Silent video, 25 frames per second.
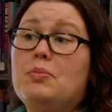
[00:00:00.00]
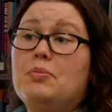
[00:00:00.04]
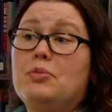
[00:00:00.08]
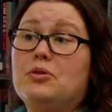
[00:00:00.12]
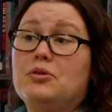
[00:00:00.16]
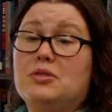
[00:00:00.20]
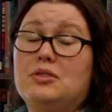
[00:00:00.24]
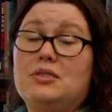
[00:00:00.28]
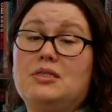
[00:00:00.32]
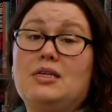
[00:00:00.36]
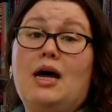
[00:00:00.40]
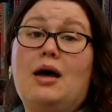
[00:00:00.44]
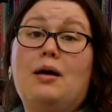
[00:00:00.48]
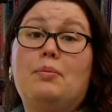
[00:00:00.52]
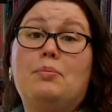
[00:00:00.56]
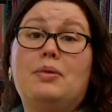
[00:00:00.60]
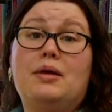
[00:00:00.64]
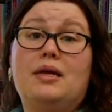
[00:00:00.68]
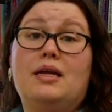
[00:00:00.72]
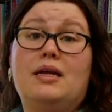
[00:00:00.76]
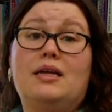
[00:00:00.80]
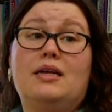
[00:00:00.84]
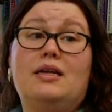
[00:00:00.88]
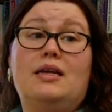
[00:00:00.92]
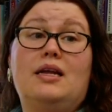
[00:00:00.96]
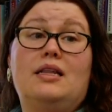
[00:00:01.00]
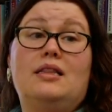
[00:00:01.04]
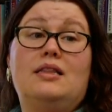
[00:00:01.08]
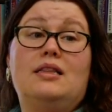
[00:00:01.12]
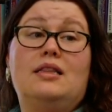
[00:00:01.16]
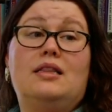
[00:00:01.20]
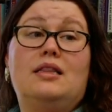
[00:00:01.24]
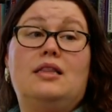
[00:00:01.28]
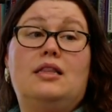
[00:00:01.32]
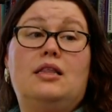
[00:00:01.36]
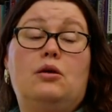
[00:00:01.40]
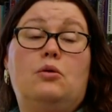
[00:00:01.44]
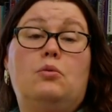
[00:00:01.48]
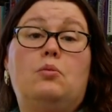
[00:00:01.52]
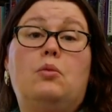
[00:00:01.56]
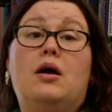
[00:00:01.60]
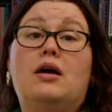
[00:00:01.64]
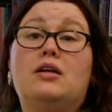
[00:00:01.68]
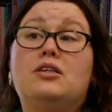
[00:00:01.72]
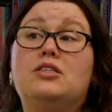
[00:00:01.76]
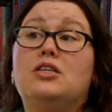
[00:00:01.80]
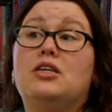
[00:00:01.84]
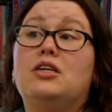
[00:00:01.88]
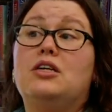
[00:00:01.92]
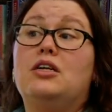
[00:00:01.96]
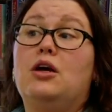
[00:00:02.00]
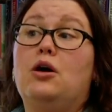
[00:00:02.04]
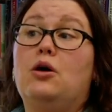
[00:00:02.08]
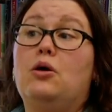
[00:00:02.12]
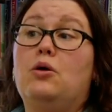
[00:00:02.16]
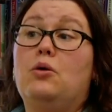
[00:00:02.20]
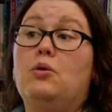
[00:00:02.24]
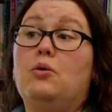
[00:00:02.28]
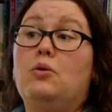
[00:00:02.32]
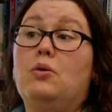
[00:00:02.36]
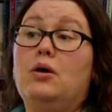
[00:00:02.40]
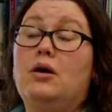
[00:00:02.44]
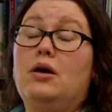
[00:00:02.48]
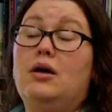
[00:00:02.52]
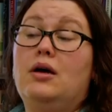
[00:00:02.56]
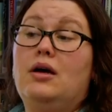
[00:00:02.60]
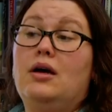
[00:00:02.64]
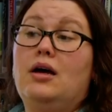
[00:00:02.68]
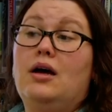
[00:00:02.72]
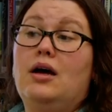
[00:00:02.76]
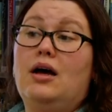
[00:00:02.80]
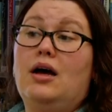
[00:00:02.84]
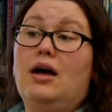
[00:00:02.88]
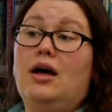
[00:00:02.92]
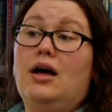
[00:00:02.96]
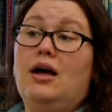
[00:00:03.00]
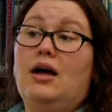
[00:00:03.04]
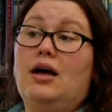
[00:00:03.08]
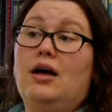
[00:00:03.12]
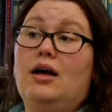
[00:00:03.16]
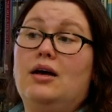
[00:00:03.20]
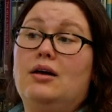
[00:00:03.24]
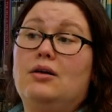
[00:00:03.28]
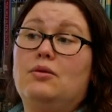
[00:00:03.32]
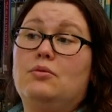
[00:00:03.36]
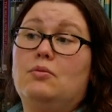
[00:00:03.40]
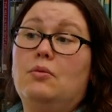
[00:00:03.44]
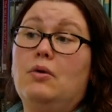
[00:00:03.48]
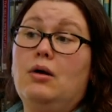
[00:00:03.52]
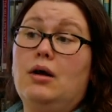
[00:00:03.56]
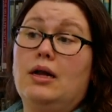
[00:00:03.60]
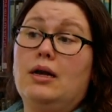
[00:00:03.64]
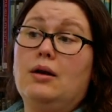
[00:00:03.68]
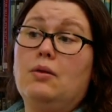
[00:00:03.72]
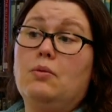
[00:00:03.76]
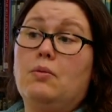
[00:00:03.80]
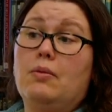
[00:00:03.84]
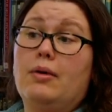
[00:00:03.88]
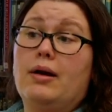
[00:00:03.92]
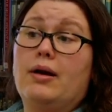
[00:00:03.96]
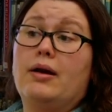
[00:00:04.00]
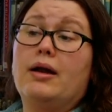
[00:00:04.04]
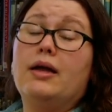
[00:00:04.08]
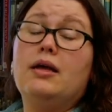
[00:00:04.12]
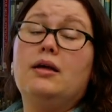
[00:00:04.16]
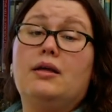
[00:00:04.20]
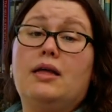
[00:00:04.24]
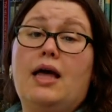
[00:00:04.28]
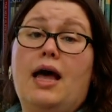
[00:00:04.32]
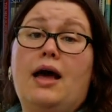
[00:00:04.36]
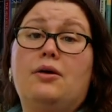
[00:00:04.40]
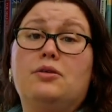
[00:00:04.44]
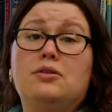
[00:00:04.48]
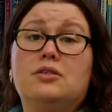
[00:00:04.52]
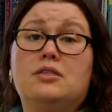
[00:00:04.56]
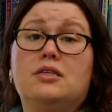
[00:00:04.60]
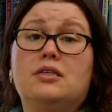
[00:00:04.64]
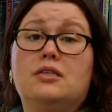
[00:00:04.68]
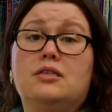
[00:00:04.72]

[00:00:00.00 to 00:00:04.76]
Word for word: People stop in and they'll want to know uh, one, where Hill House